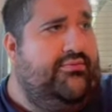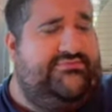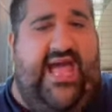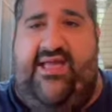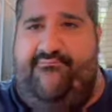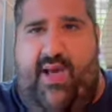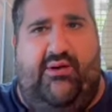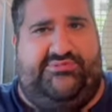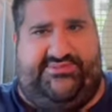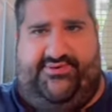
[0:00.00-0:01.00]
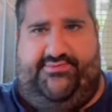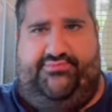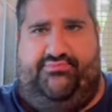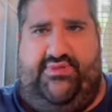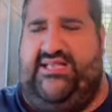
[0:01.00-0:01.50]
Dave Meltzer
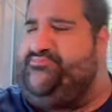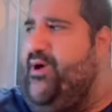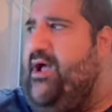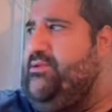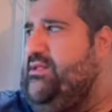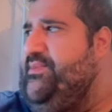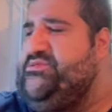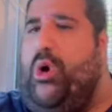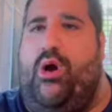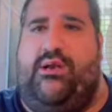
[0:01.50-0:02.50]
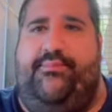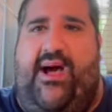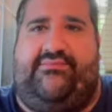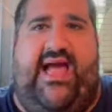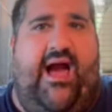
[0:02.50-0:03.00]
is probably going to be talking
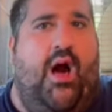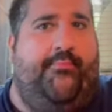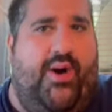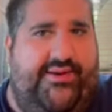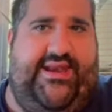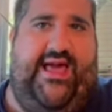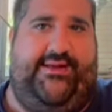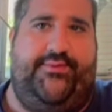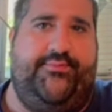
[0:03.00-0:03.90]
about that on Monday.